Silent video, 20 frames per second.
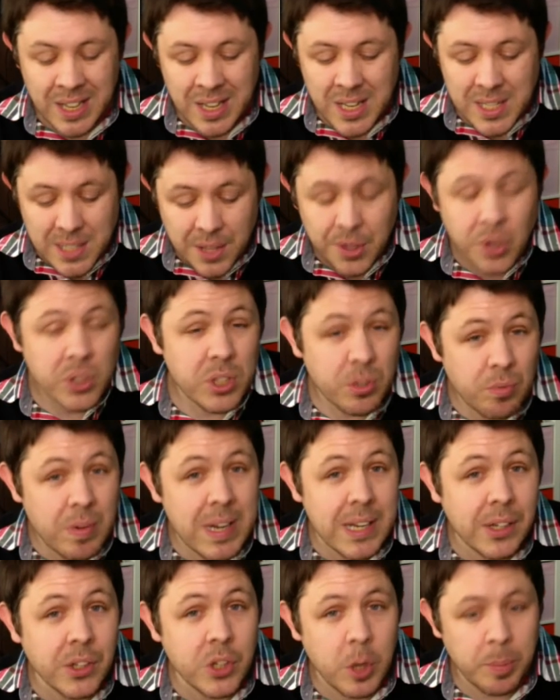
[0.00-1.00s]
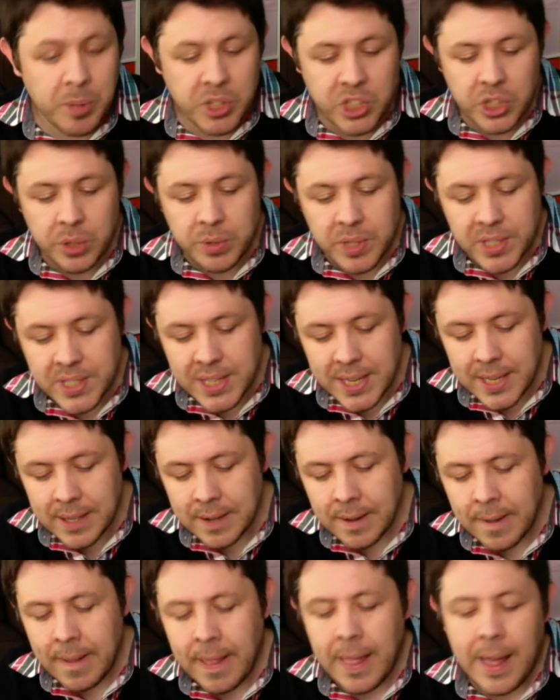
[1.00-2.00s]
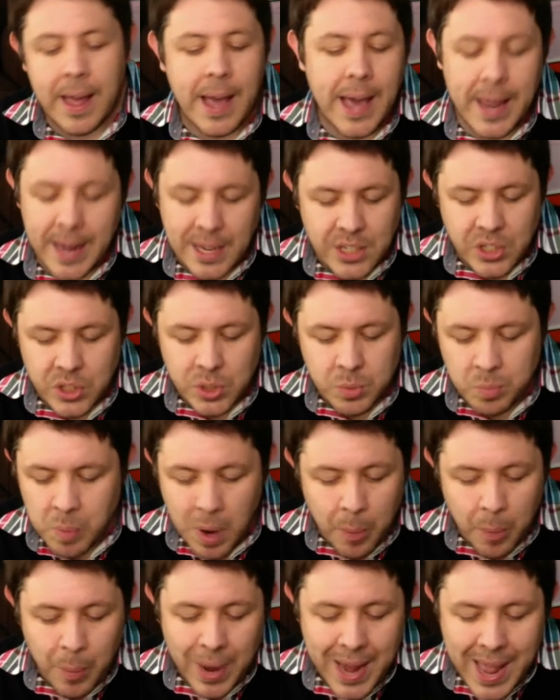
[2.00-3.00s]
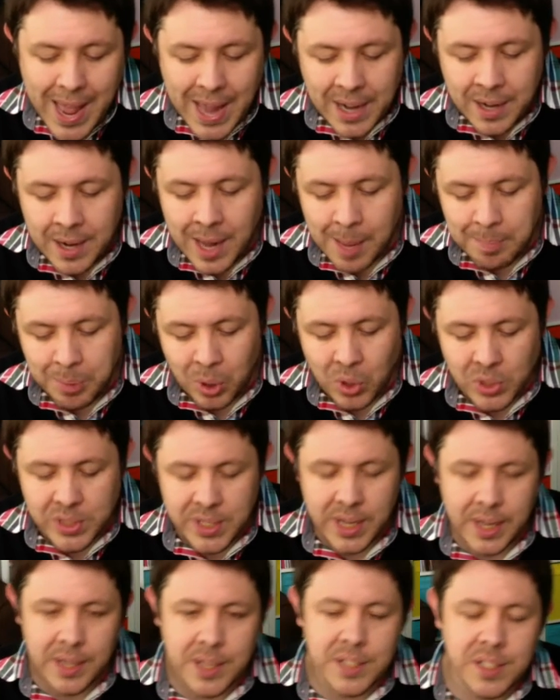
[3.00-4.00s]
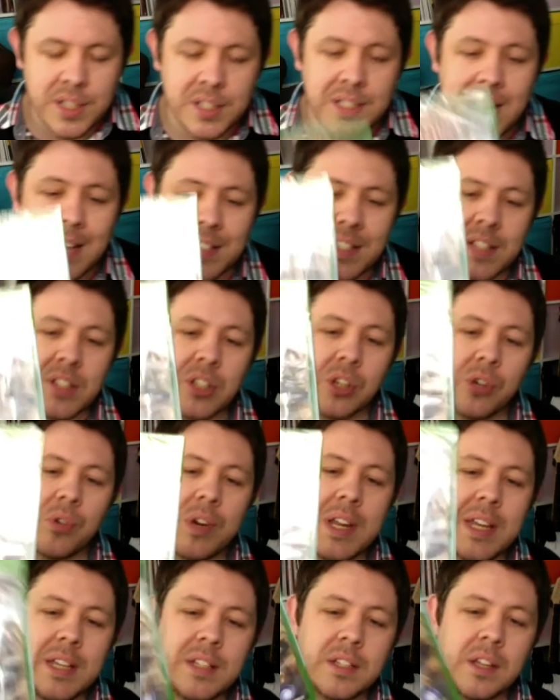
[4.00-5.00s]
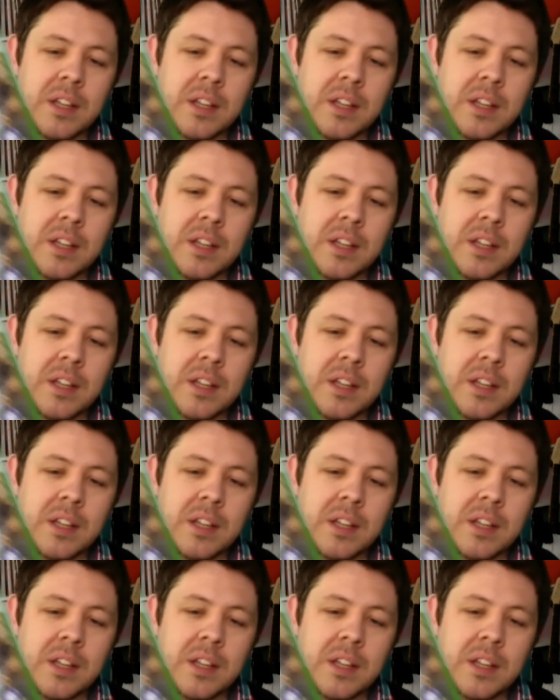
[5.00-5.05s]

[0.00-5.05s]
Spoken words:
So I thought it's a really good opportunity, and I went ahead and I bought it. And it's Assassin's Creed